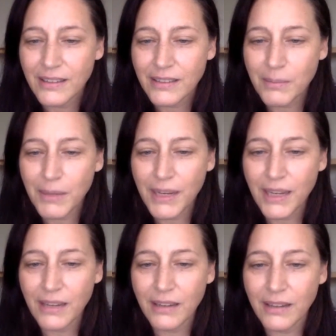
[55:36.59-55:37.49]

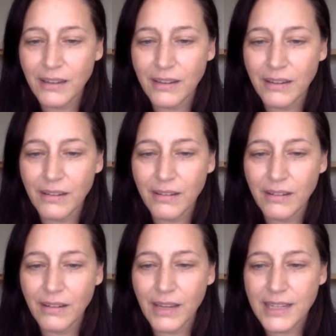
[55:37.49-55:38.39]
Somebody
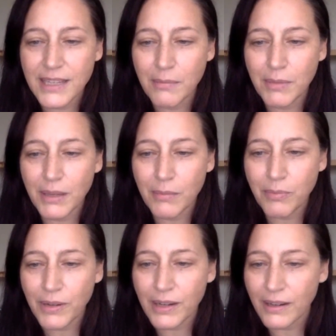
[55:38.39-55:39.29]
had sent me a
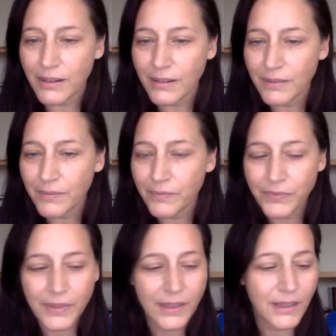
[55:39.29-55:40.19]
prayer,
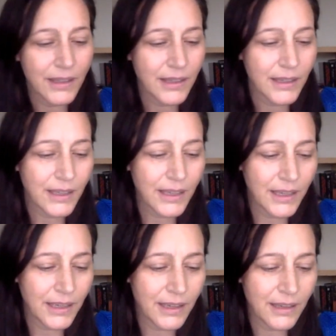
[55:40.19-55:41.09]

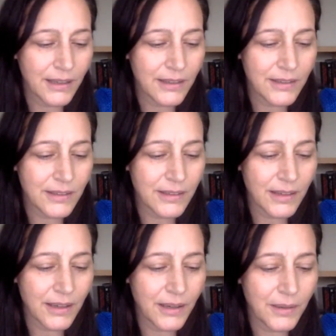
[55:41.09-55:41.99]
and
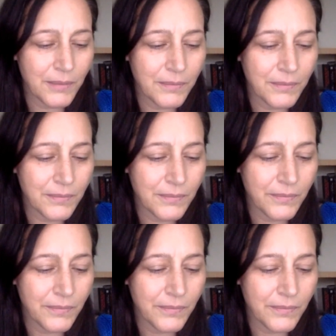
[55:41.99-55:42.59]
um,